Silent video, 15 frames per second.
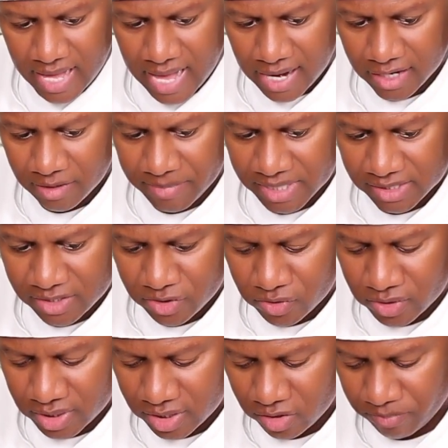element
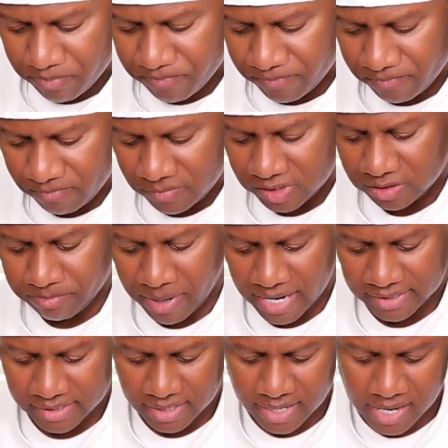to it, a little
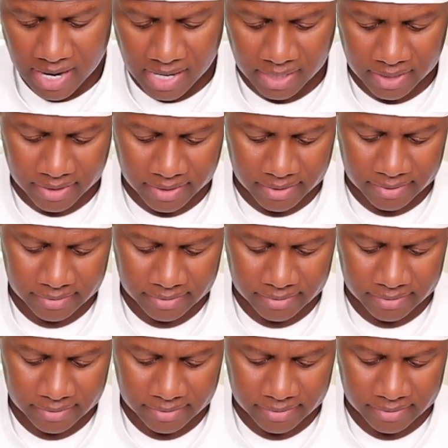spice of color.